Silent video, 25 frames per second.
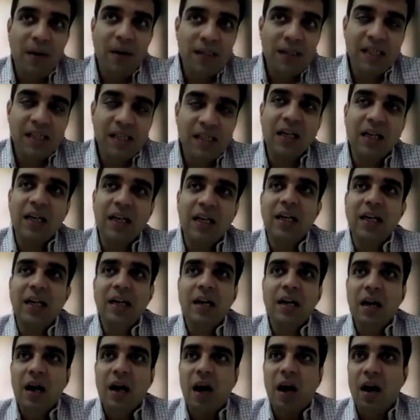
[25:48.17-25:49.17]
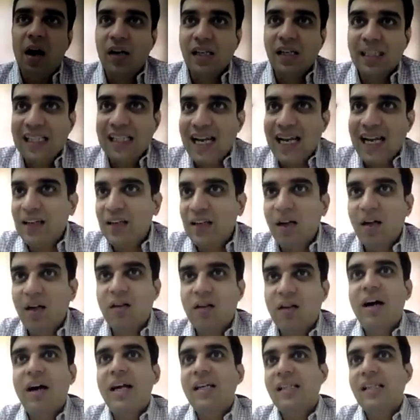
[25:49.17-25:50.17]
basically
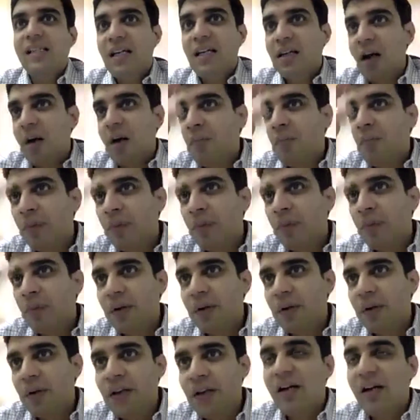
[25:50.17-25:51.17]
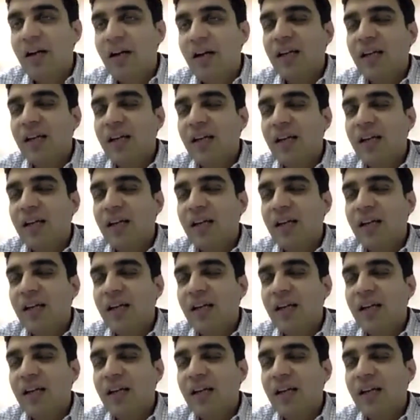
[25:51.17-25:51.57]
sector wise and company wise